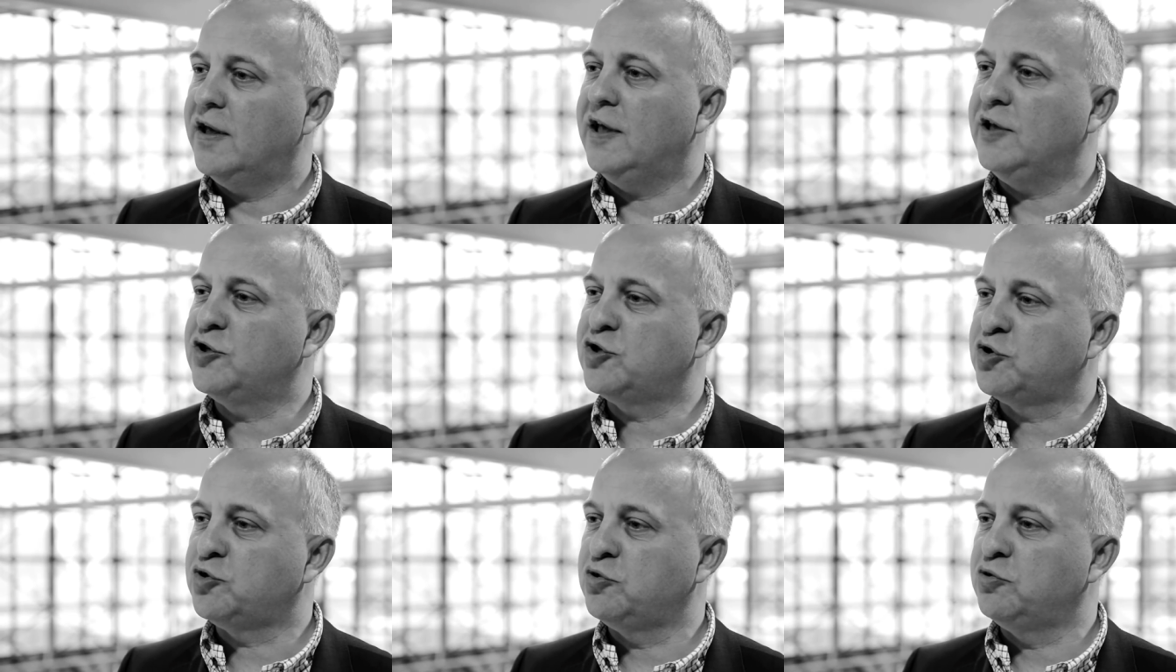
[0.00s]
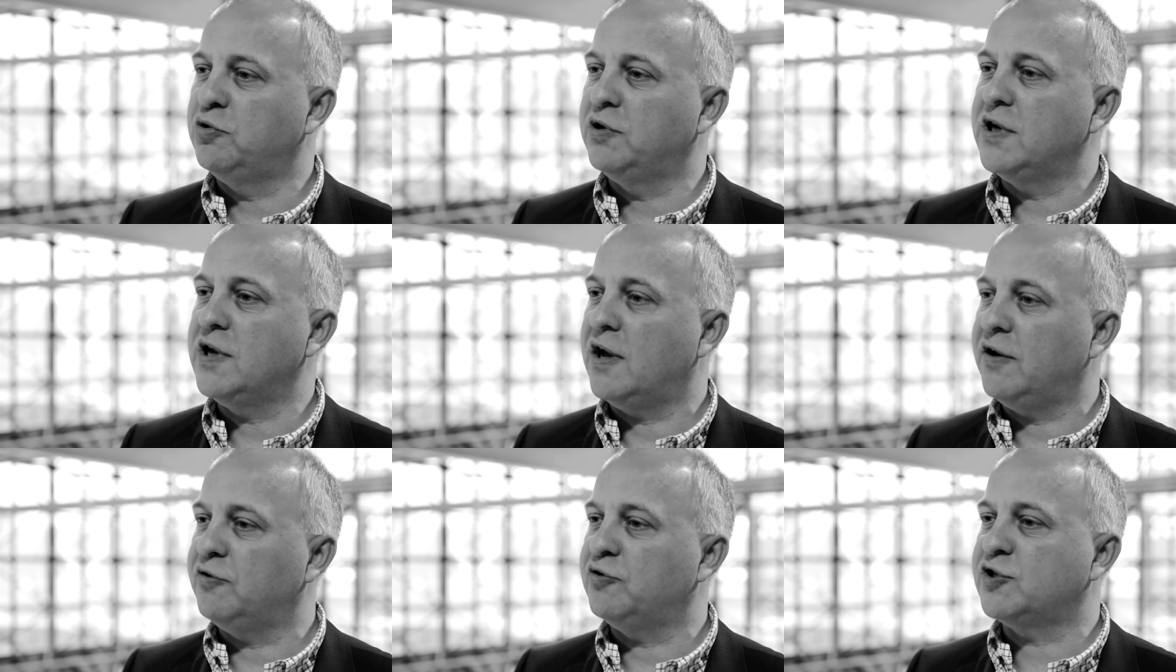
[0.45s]
in
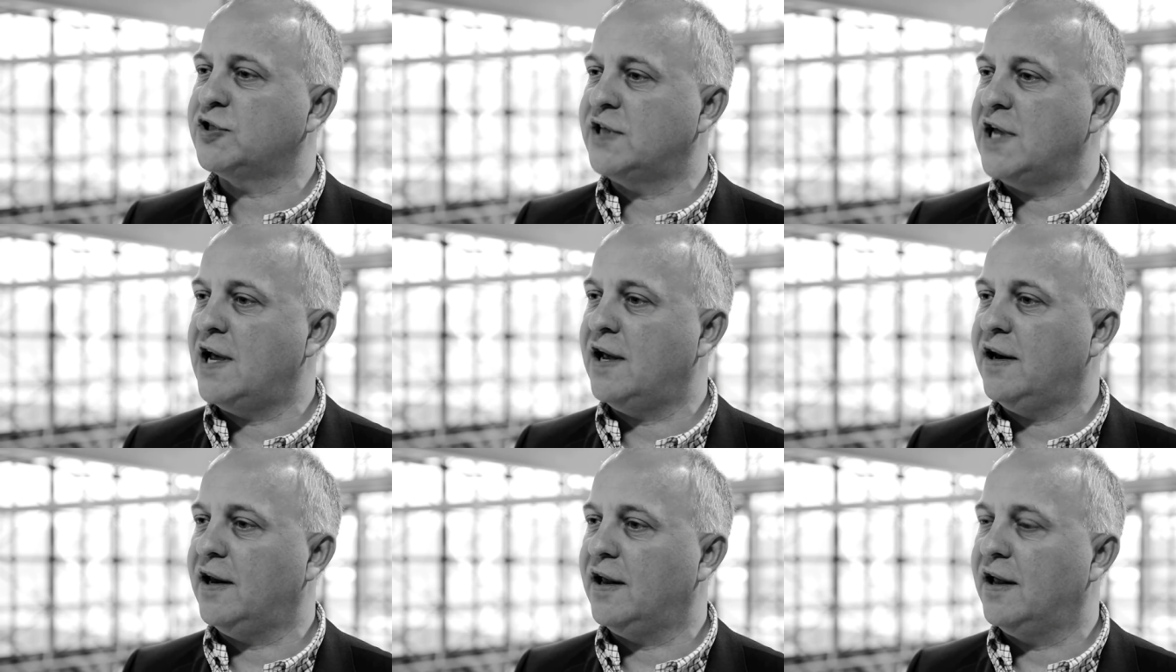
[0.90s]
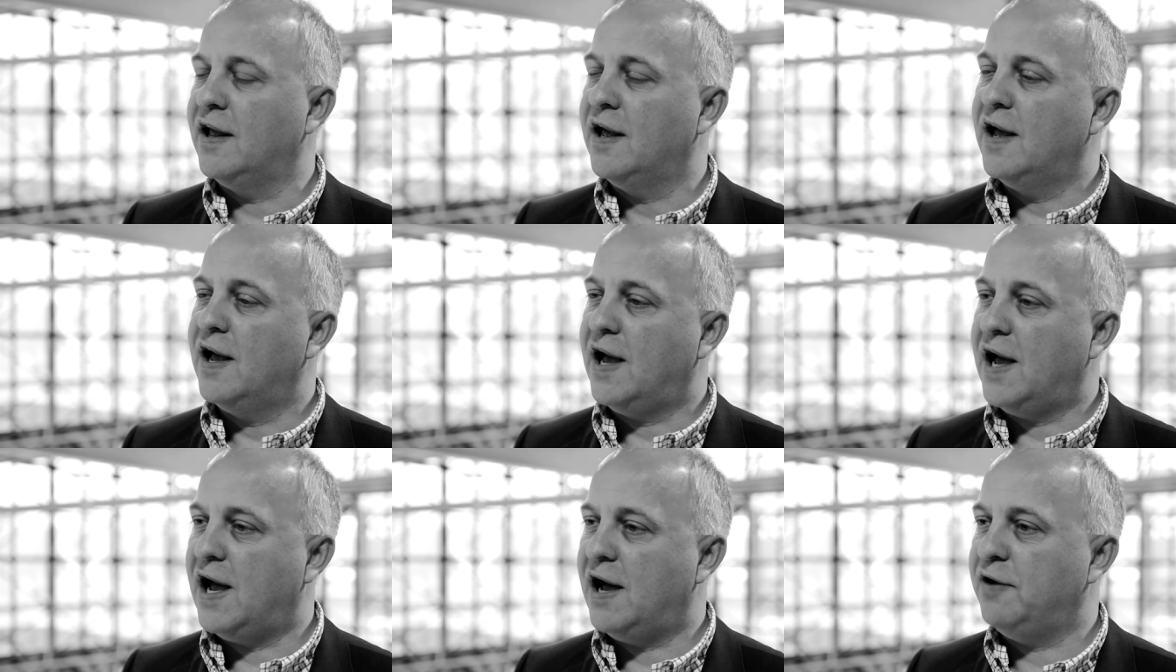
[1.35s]
truly understanding
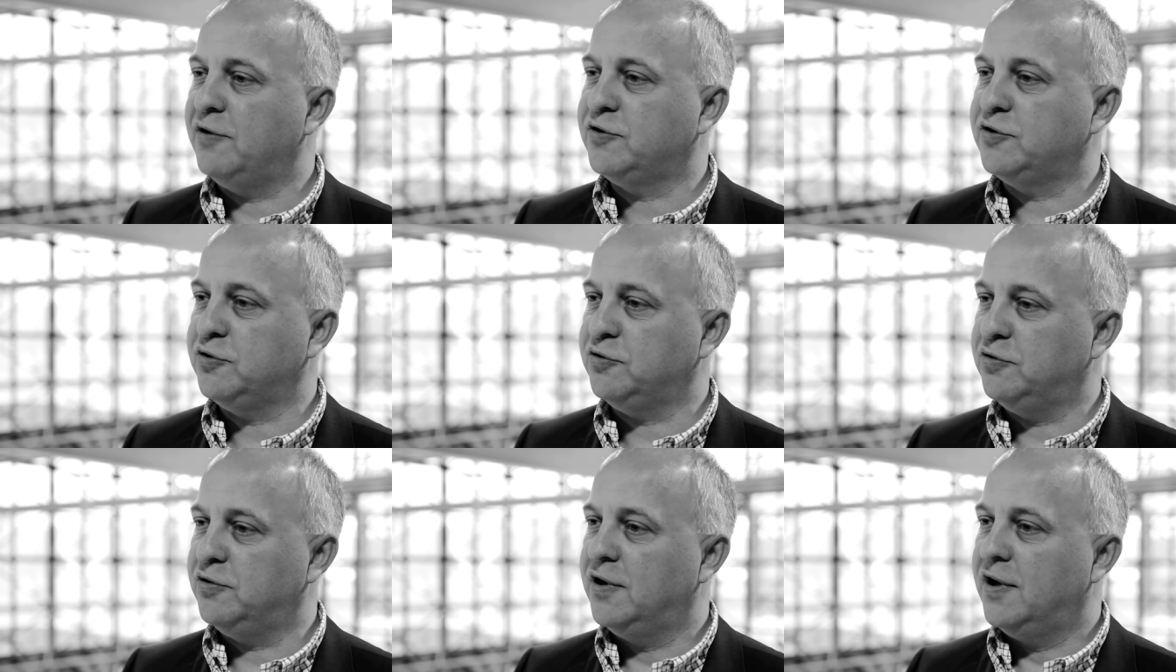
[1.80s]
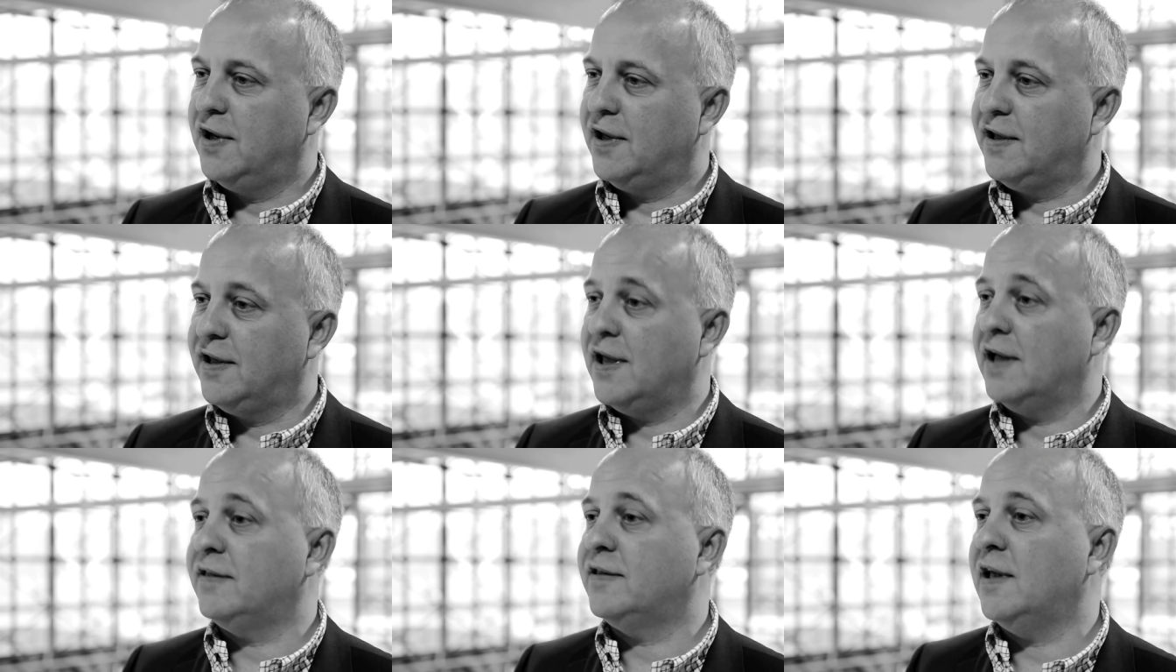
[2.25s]
how to
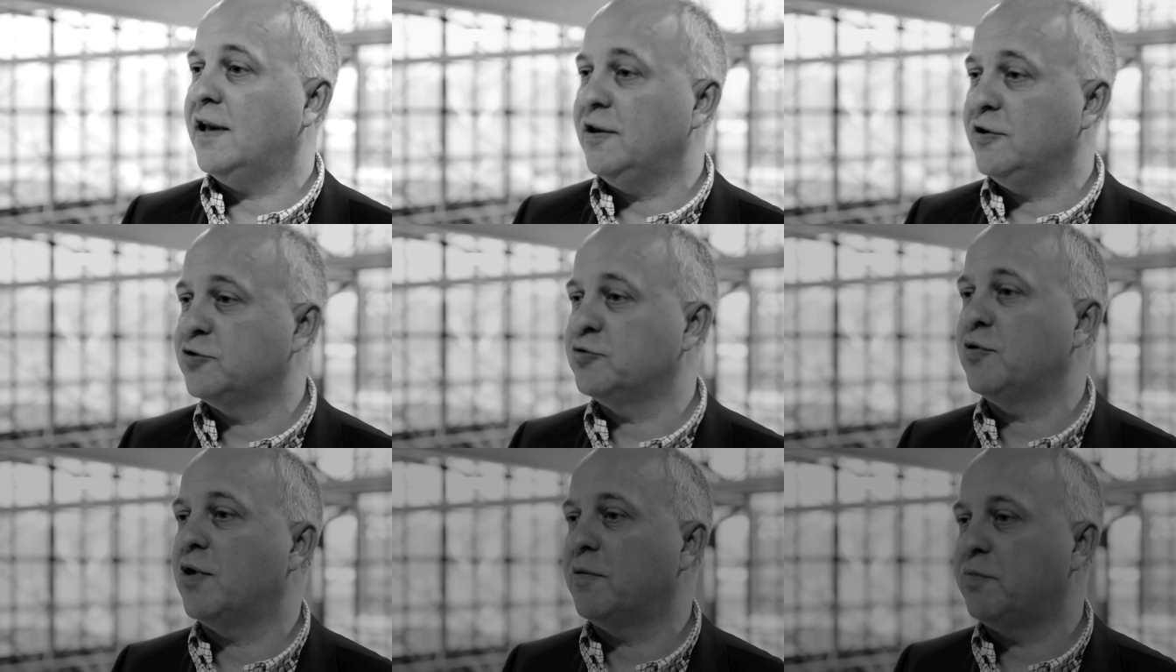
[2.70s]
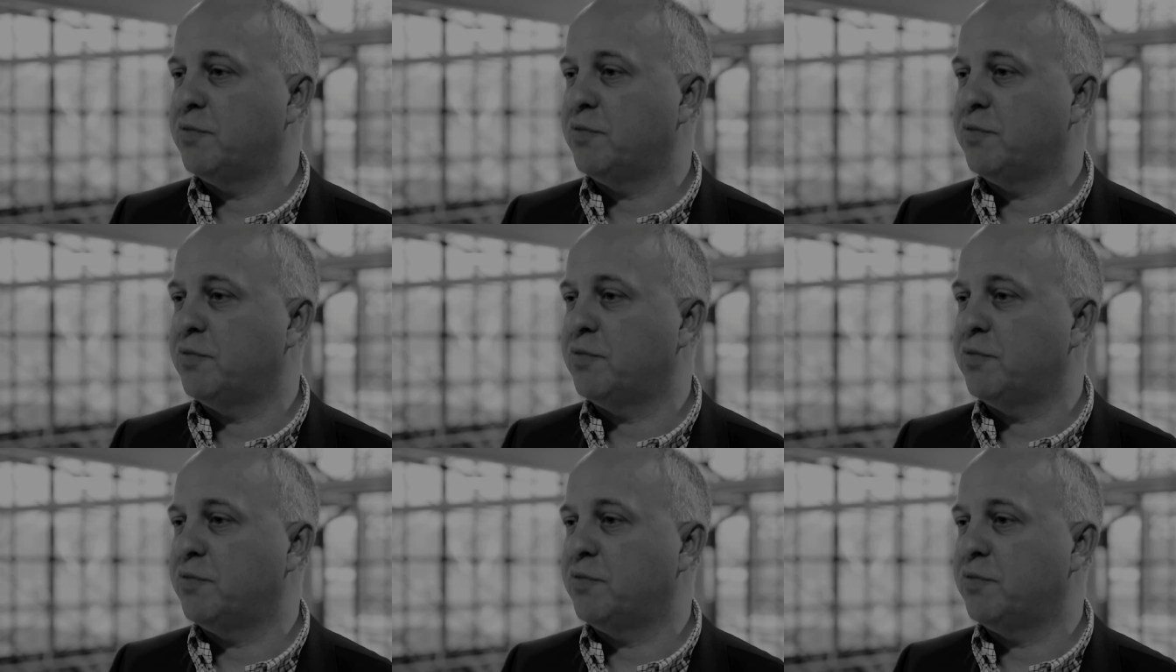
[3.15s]
get that into